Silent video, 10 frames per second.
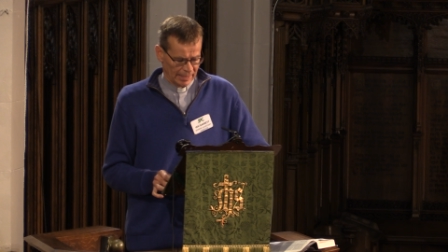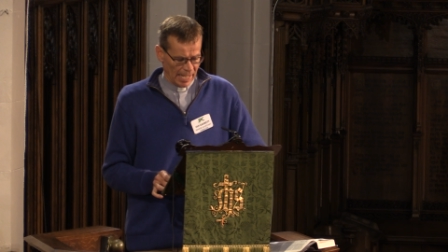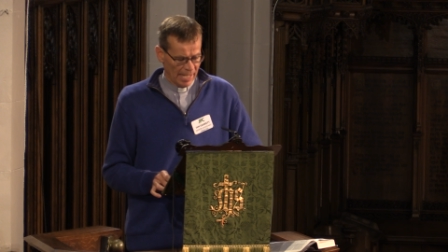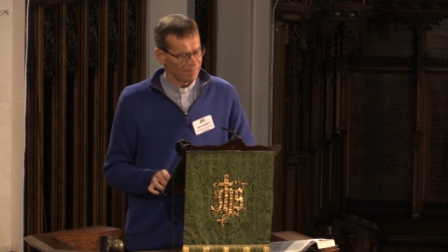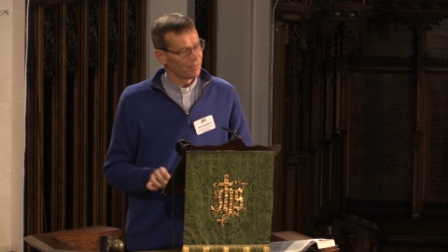
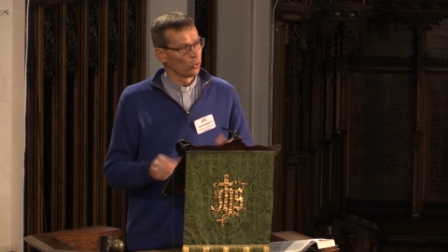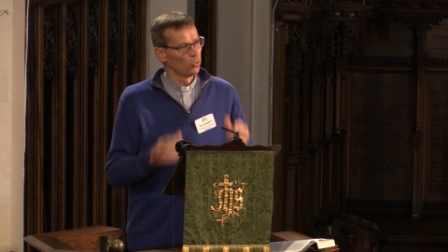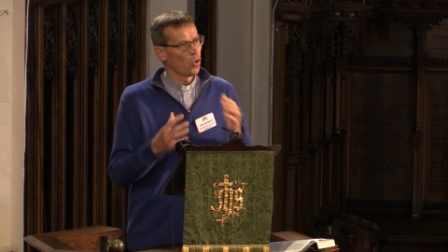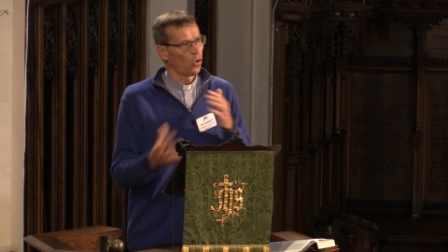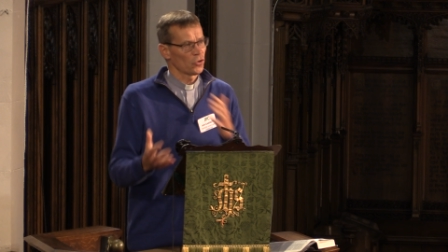And if you're
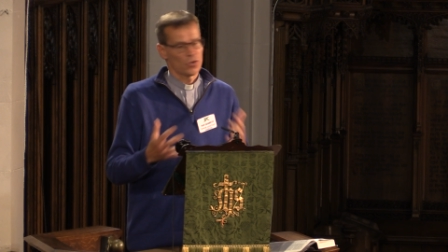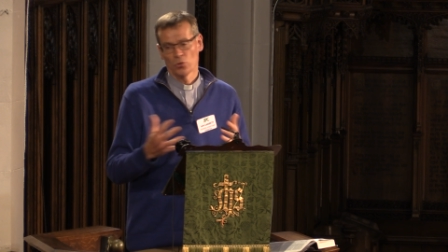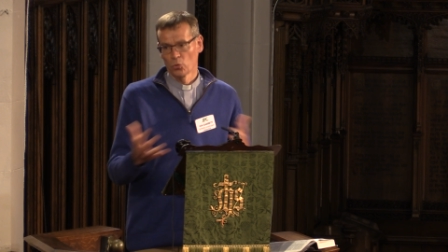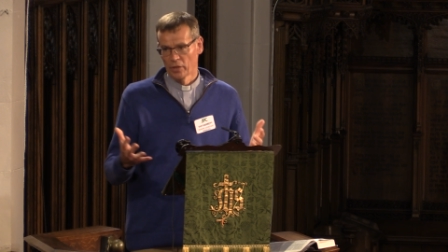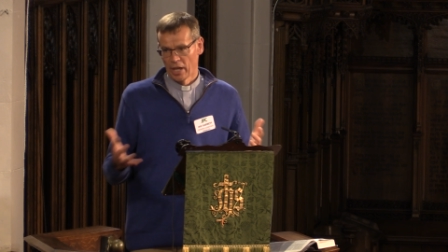not
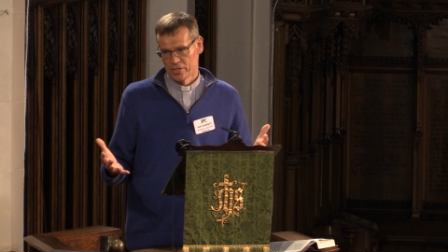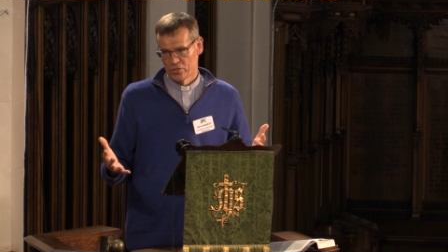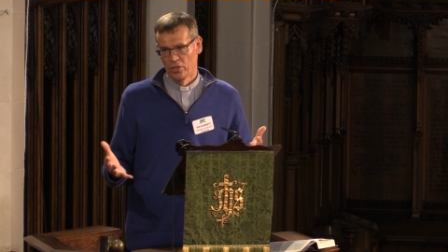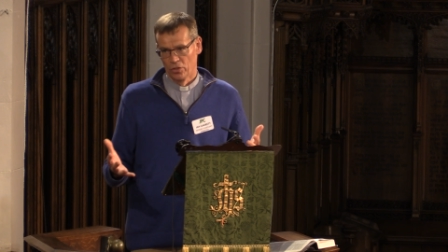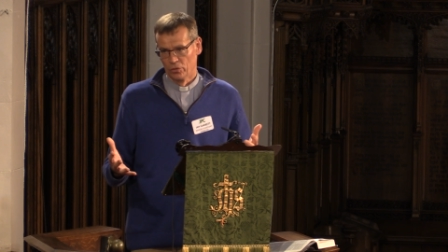sure that's
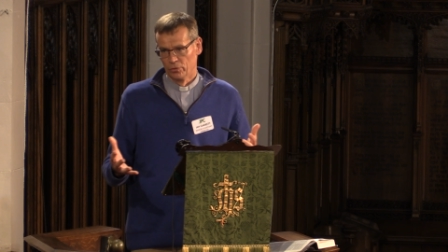you,